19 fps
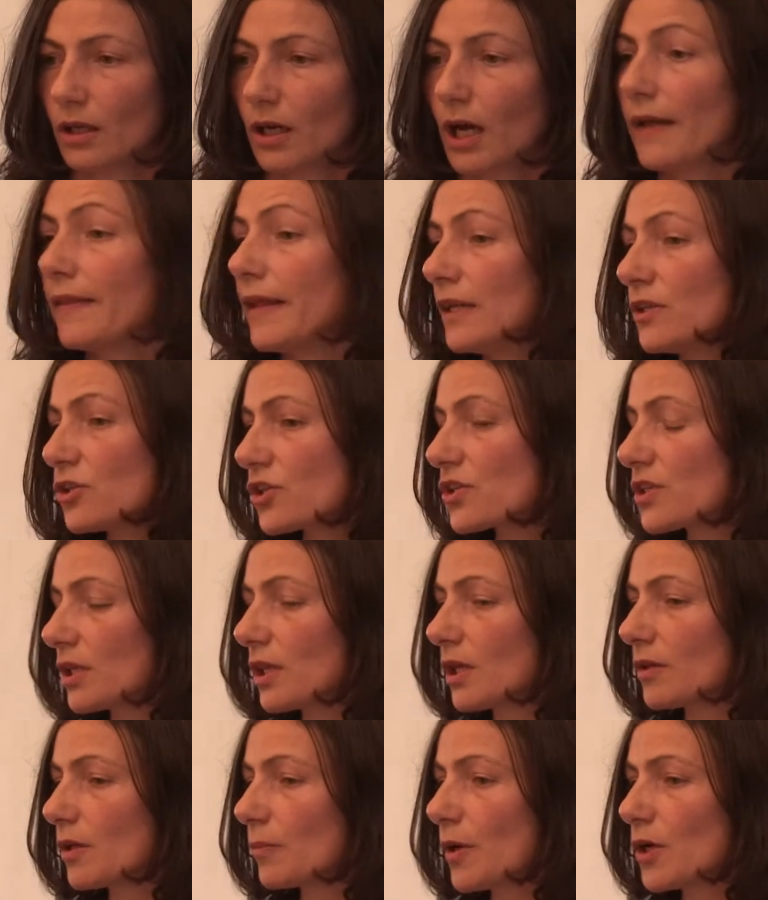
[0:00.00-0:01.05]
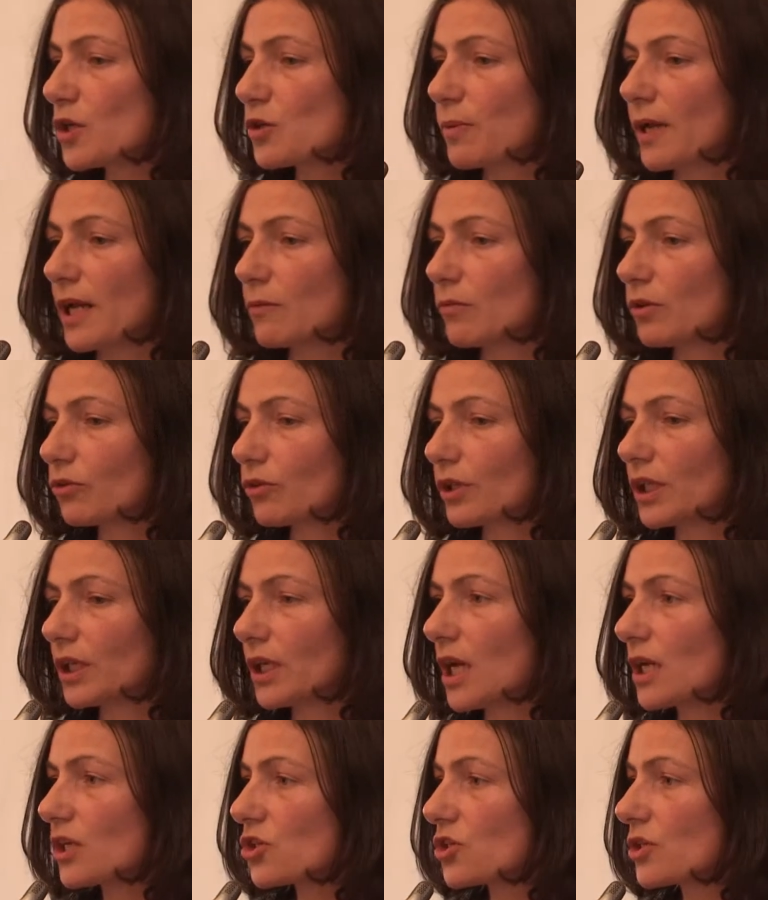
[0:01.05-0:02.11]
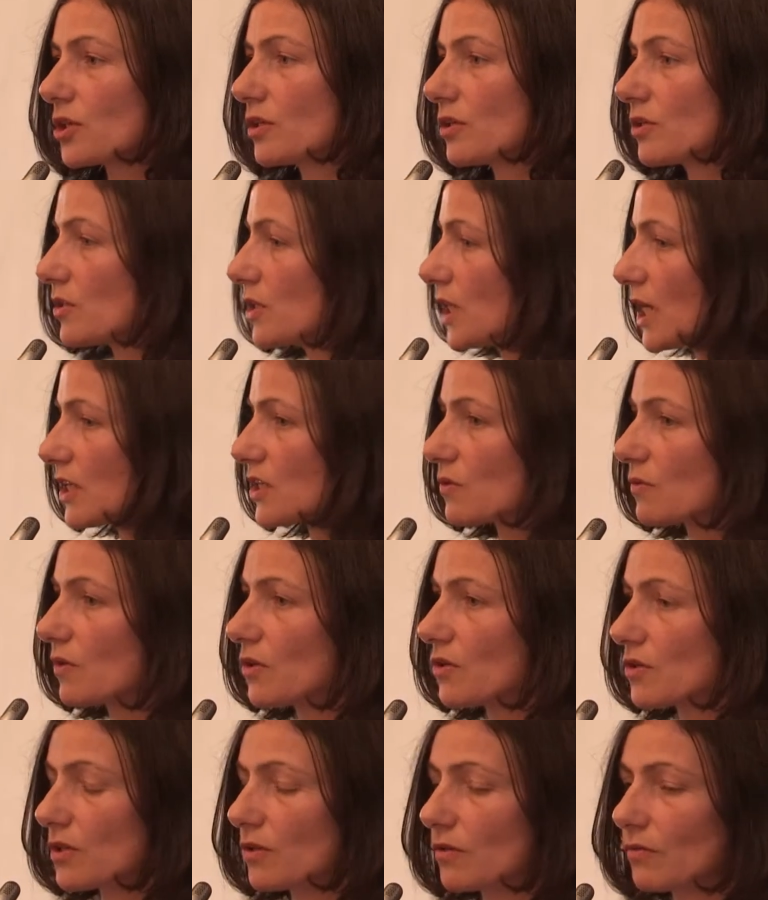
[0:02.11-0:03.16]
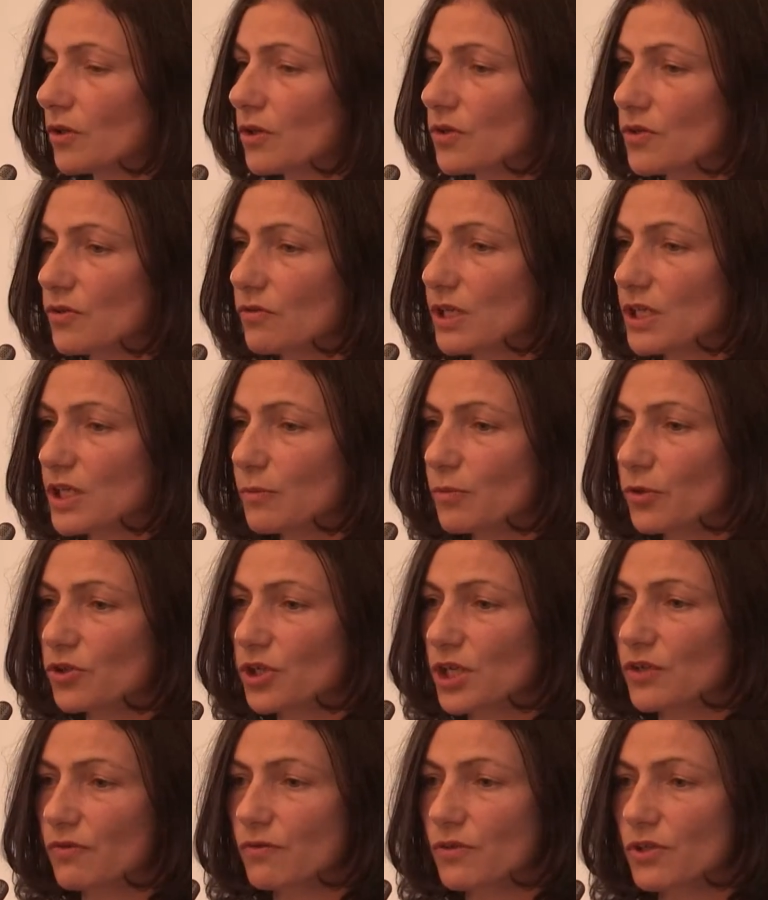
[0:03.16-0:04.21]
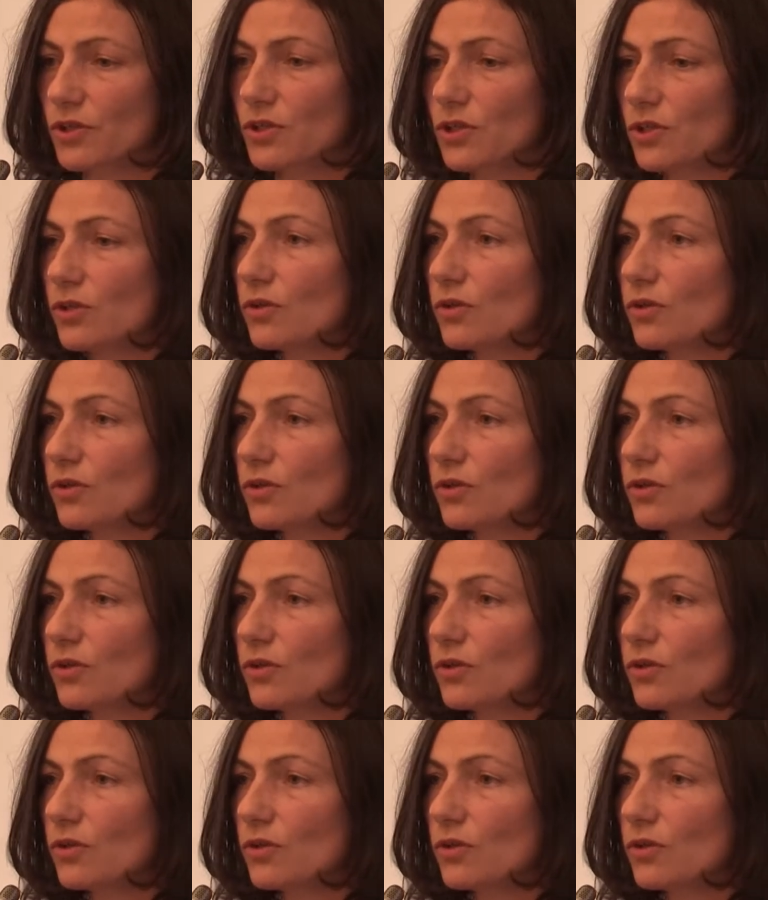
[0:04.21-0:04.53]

And then just the post-planning with grid connection, yes, those are easy projects for us to